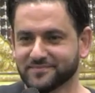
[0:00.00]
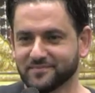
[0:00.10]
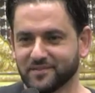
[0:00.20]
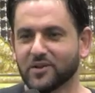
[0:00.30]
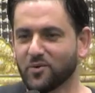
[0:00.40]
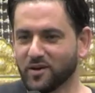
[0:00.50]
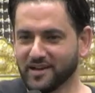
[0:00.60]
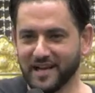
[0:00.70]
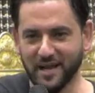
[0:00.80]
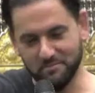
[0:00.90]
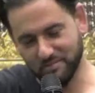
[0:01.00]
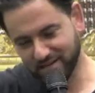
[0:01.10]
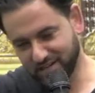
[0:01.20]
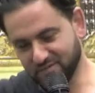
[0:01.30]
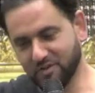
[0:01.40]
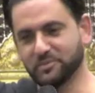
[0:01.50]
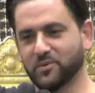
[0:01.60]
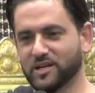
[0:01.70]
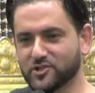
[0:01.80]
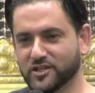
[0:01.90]
You know what? I'm going to give up the
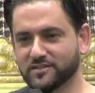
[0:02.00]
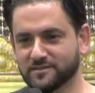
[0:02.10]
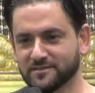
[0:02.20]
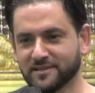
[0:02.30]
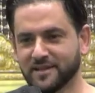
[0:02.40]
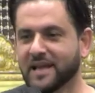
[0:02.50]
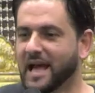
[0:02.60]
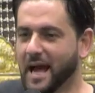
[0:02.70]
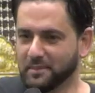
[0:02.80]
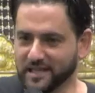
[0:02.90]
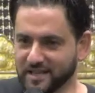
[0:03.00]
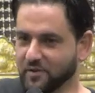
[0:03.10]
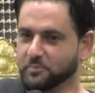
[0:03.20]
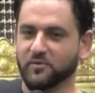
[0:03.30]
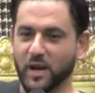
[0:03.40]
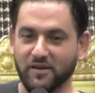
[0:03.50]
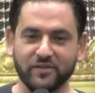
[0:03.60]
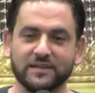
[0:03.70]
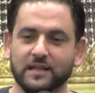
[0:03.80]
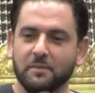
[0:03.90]
religion. I'm going to give up the
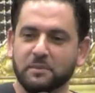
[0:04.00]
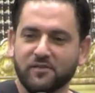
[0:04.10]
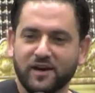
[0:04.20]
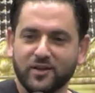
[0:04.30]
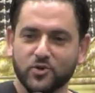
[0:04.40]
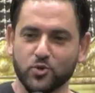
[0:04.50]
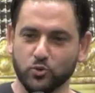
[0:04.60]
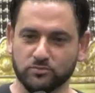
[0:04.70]
Prophet. I'm going to follow you.